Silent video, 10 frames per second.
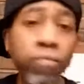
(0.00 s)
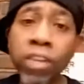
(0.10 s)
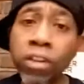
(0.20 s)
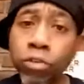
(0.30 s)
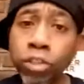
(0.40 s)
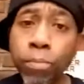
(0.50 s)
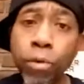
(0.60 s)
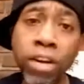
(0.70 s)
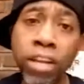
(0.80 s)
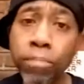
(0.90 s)
and go
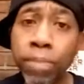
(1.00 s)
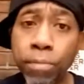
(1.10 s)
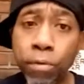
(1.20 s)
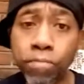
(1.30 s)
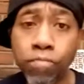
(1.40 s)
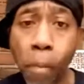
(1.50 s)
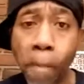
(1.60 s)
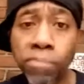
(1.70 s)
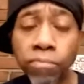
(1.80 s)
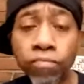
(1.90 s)
support other people.
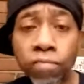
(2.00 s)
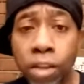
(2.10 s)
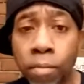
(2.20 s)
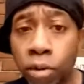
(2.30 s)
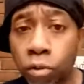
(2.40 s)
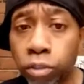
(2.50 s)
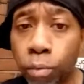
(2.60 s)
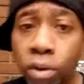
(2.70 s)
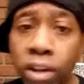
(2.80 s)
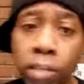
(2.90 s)
I'm gonna go
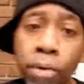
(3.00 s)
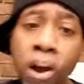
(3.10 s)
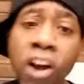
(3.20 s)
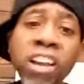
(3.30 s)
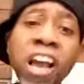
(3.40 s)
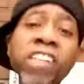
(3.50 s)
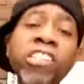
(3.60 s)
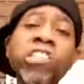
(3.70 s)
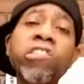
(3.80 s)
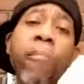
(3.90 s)
support other
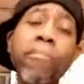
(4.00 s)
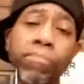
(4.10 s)
podcasters,